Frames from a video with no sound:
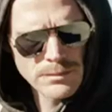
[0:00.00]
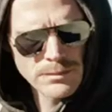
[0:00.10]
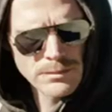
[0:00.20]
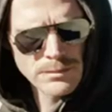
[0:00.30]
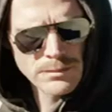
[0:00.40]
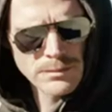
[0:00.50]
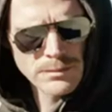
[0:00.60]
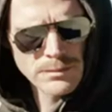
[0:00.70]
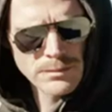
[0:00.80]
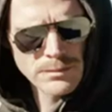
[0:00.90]

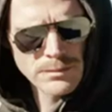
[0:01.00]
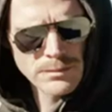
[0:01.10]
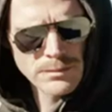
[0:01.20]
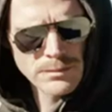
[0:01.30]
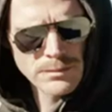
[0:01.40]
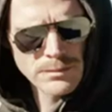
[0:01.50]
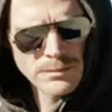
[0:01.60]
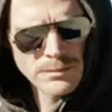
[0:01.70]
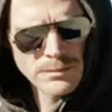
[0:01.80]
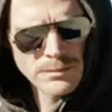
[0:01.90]

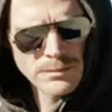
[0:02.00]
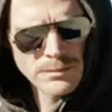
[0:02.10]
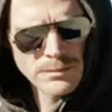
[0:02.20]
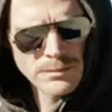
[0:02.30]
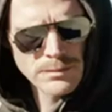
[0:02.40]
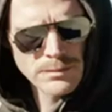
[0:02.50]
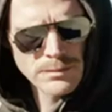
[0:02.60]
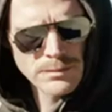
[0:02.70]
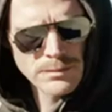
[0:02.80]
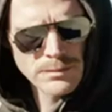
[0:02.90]

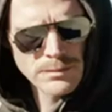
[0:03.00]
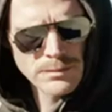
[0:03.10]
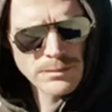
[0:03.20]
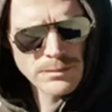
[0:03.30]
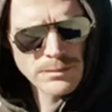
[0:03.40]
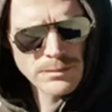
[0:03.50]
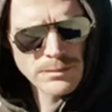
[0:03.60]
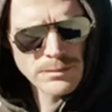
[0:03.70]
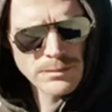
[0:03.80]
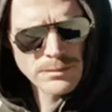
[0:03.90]

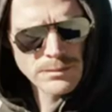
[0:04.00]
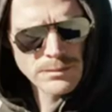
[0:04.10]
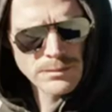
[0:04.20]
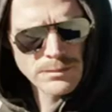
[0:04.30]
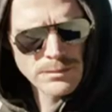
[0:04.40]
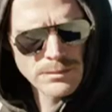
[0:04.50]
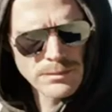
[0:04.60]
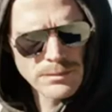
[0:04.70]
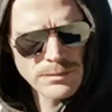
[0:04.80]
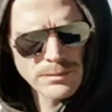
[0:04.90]

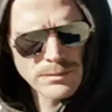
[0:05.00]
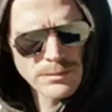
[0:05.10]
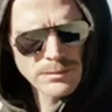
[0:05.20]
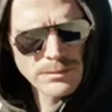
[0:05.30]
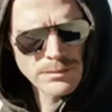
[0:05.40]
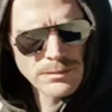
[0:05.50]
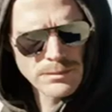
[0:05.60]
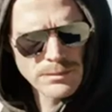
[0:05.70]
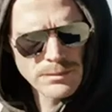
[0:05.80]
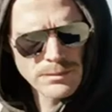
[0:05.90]

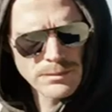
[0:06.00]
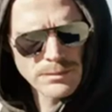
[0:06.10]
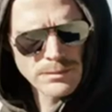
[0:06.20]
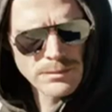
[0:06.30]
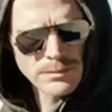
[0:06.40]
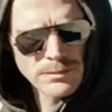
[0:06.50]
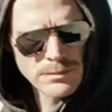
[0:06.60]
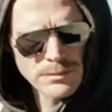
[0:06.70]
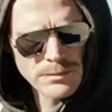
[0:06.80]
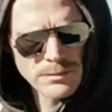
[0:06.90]

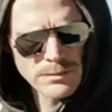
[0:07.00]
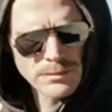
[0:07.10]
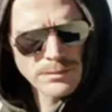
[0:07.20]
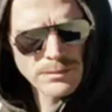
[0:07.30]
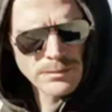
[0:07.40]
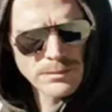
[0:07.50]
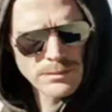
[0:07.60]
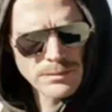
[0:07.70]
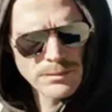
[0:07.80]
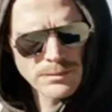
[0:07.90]
(silent)